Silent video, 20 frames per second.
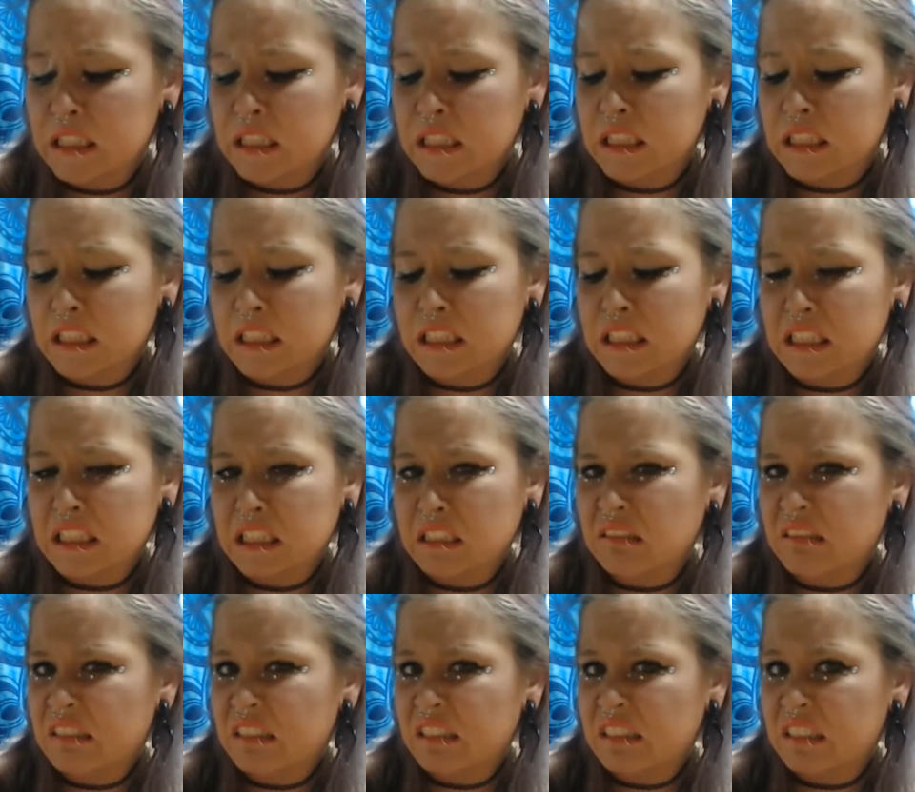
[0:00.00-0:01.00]

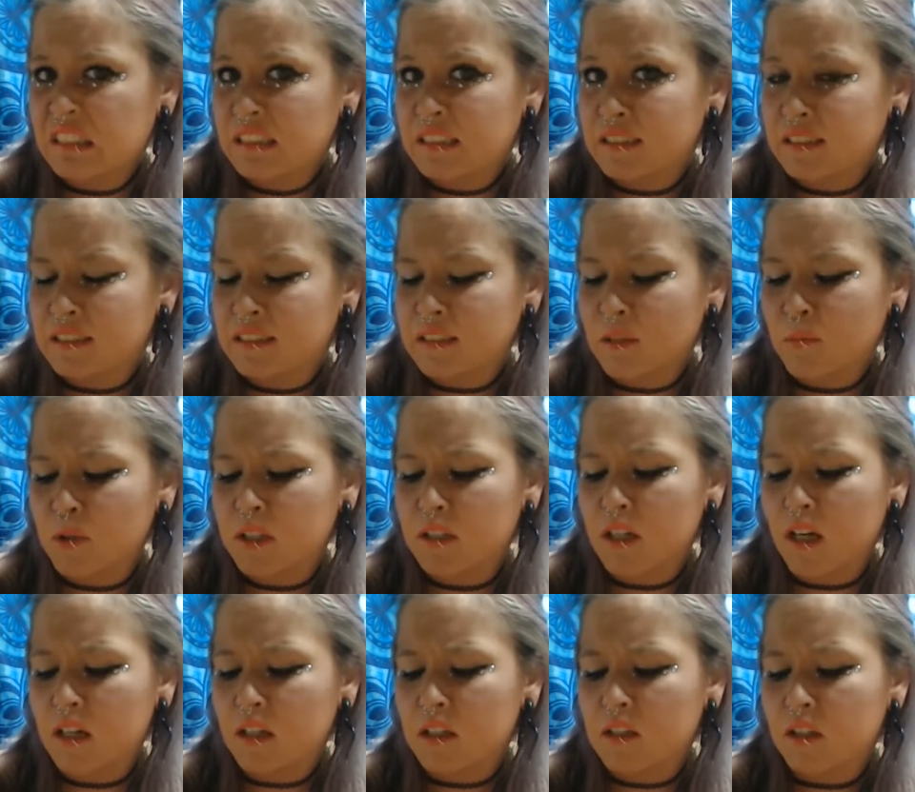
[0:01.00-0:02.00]
Somewhere
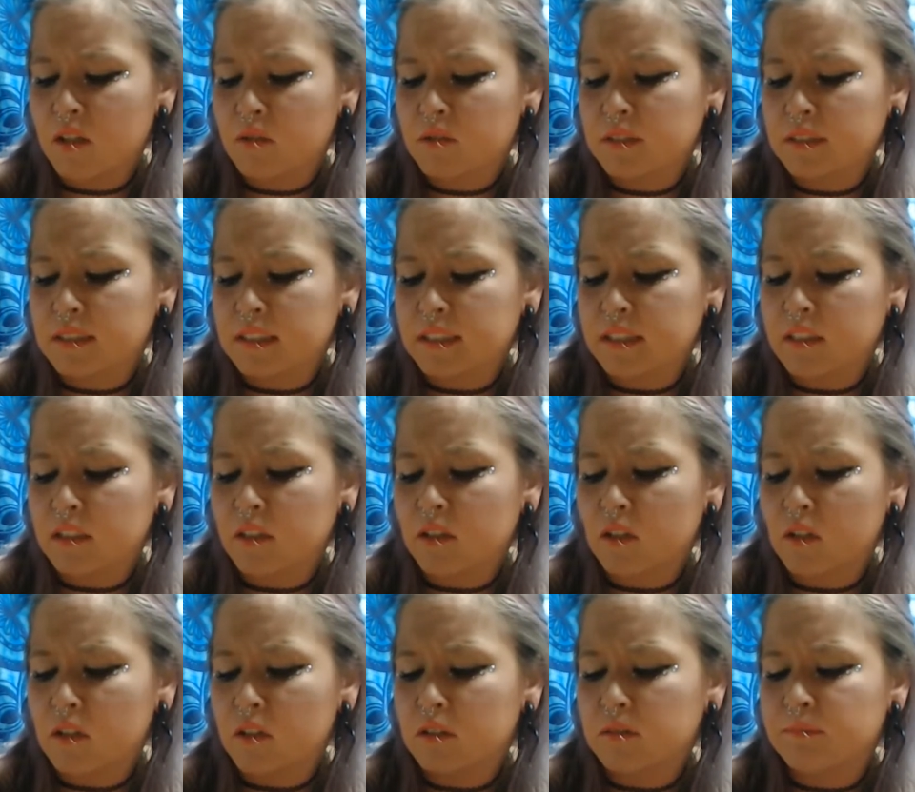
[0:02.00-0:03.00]
not close to here at
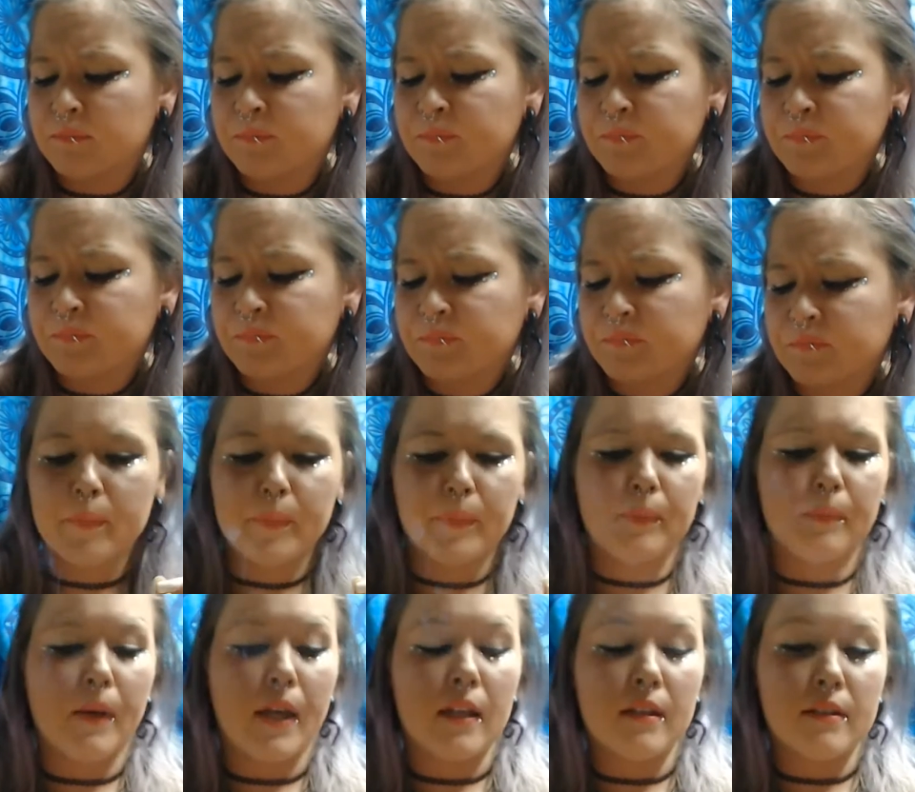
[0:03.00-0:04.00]
all.
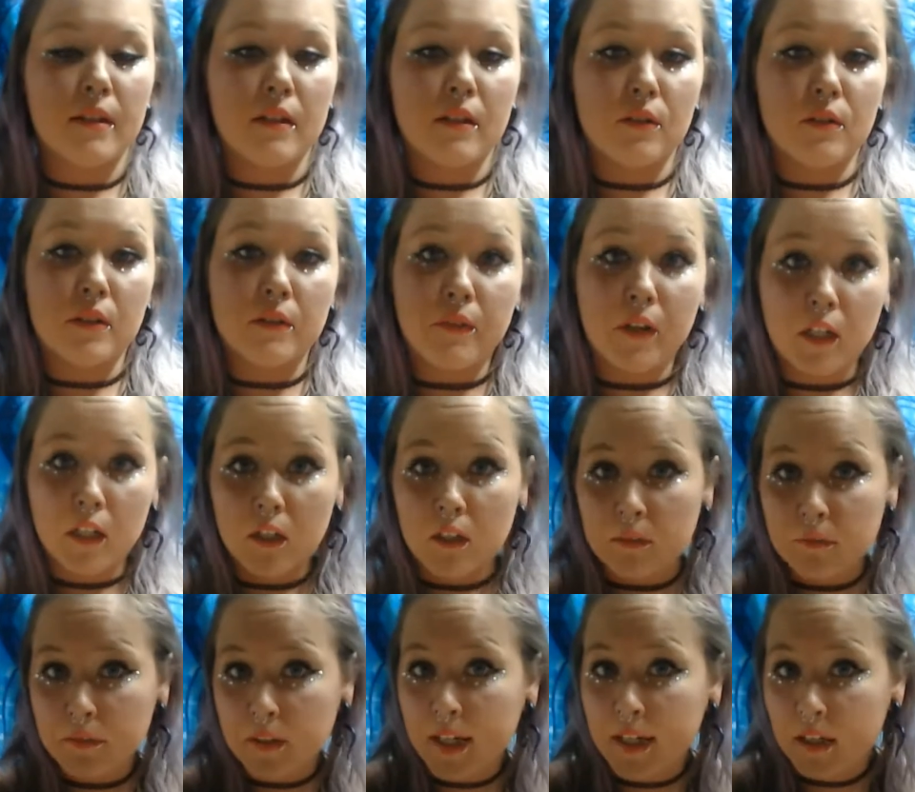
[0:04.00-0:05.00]
Palo Santo is very good
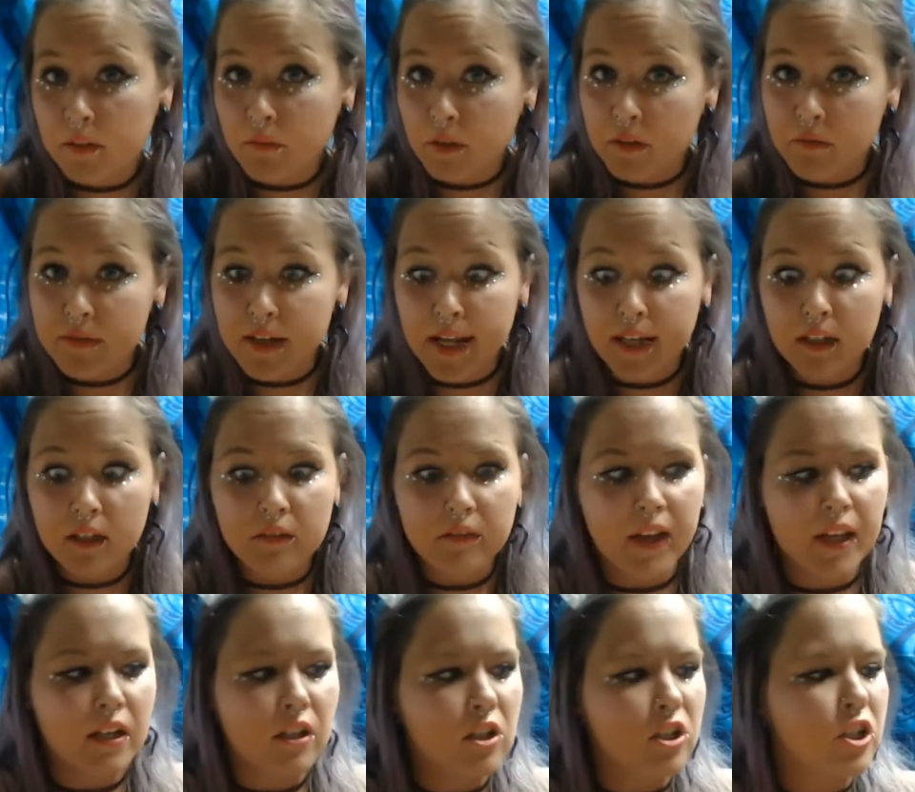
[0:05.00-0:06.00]
for getting rid of negative
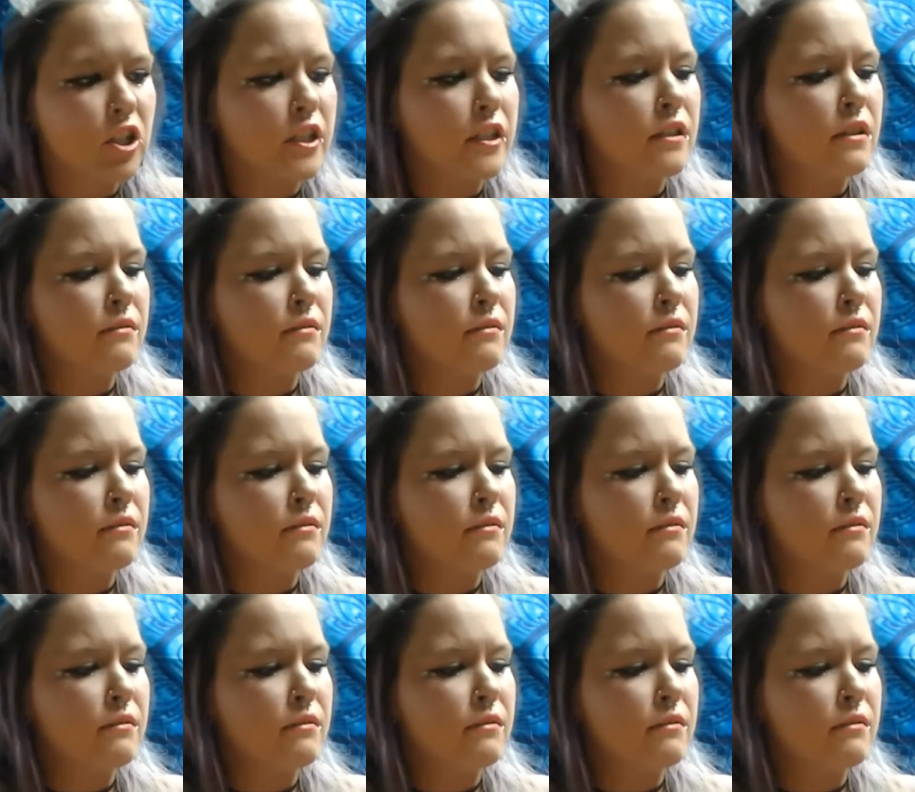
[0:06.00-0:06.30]
energy.